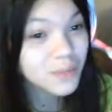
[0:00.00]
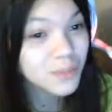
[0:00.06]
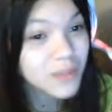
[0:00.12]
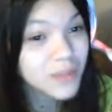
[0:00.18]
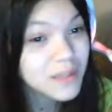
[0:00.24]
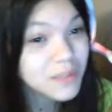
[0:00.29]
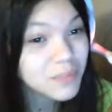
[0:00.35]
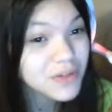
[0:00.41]
the
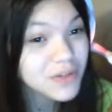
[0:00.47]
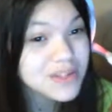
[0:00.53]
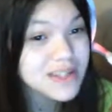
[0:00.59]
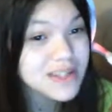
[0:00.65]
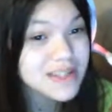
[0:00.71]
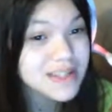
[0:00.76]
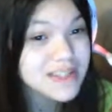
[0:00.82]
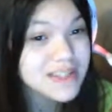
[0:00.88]
weak
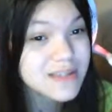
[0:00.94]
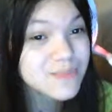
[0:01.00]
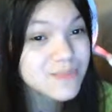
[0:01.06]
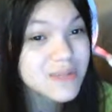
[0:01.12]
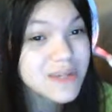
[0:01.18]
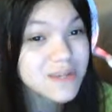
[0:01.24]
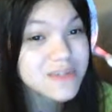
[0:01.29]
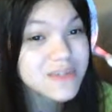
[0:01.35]
books that
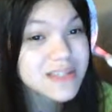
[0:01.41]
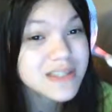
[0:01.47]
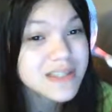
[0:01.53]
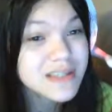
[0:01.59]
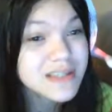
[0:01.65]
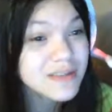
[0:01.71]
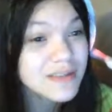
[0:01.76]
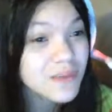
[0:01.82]
sometimes
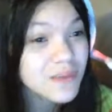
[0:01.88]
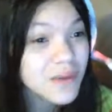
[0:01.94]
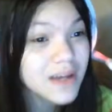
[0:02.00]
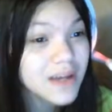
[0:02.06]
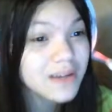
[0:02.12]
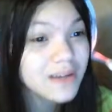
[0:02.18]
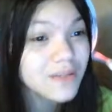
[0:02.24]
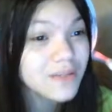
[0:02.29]
sneak their
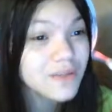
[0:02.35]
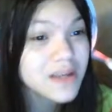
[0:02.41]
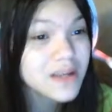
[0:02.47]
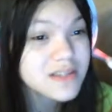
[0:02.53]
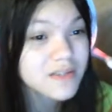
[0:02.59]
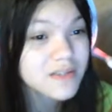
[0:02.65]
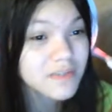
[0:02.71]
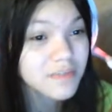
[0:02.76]
way into the
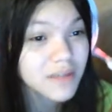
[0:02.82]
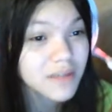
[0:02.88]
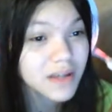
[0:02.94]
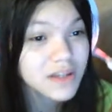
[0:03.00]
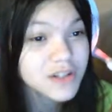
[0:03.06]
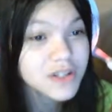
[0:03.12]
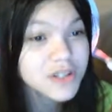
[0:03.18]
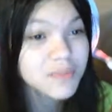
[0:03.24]
rest of the
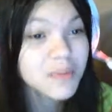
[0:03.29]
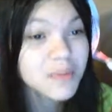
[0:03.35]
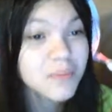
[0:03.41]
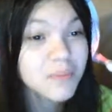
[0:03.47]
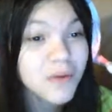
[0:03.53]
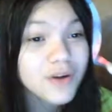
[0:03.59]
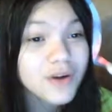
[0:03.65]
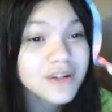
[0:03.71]
mail, should be
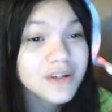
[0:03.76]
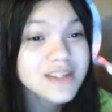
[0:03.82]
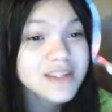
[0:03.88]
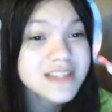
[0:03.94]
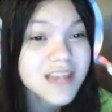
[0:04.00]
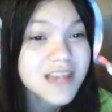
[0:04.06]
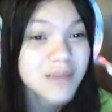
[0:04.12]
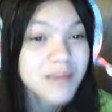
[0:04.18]
burned
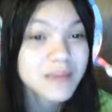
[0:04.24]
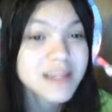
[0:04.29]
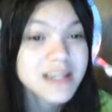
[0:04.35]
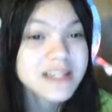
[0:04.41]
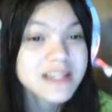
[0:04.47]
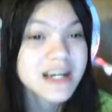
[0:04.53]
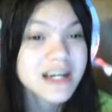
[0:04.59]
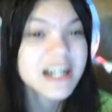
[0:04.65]
on sight
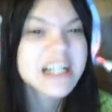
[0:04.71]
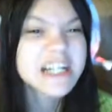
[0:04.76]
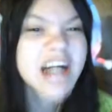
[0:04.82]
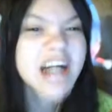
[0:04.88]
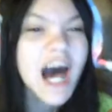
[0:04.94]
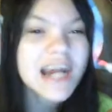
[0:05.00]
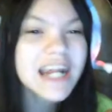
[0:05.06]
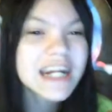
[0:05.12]
because they are
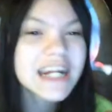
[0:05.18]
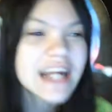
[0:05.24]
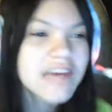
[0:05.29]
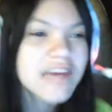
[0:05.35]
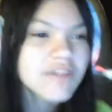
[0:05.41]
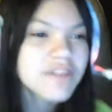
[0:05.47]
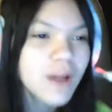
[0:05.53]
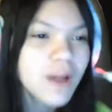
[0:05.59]
not in
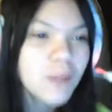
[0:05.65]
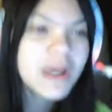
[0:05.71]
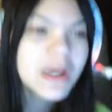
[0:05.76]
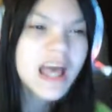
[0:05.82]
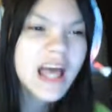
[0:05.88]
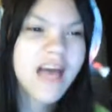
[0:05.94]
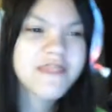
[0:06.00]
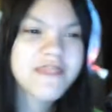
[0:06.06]
an envelope
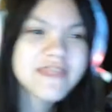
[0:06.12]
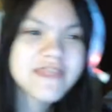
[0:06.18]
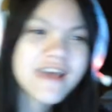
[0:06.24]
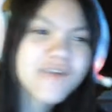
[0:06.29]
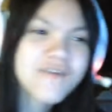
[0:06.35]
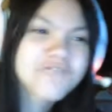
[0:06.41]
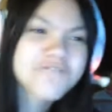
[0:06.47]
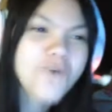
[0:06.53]
and
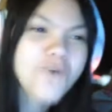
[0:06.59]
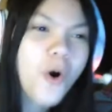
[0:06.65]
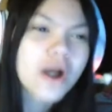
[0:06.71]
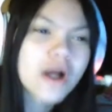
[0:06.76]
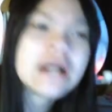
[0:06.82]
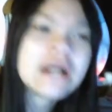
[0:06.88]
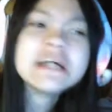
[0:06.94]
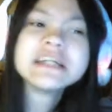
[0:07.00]

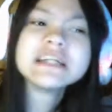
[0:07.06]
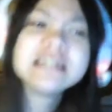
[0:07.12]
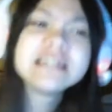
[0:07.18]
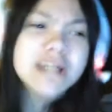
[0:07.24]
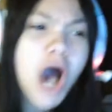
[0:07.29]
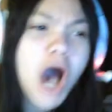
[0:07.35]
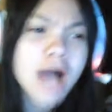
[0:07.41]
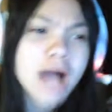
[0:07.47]
therefore
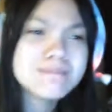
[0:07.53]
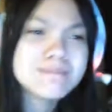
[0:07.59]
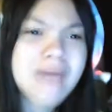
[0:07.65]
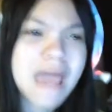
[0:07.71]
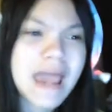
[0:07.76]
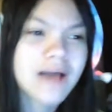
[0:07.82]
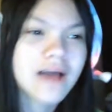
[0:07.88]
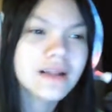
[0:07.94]
not
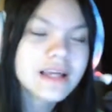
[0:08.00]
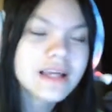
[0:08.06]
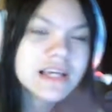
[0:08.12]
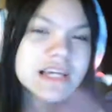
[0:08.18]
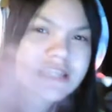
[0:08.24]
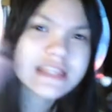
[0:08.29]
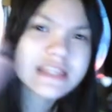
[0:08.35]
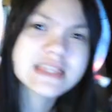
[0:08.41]
mail!
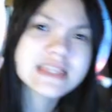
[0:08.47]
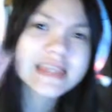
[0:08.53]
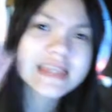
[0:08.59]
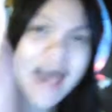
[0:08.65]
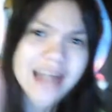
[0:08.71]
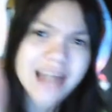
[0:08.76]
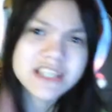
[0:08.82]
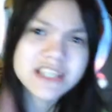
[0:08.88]

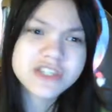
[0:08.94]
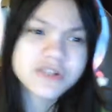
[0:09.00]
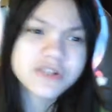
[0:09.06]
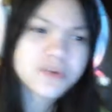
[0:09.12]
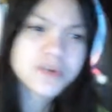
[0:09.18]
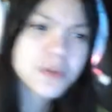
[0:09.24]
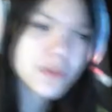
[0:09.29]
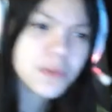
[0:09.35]
That is
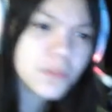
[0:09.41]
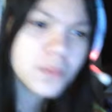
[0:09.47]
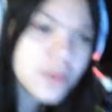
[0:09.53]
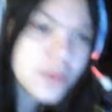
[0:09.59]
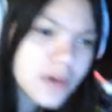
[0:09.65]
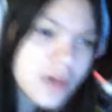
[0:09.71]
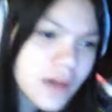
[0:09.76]
true!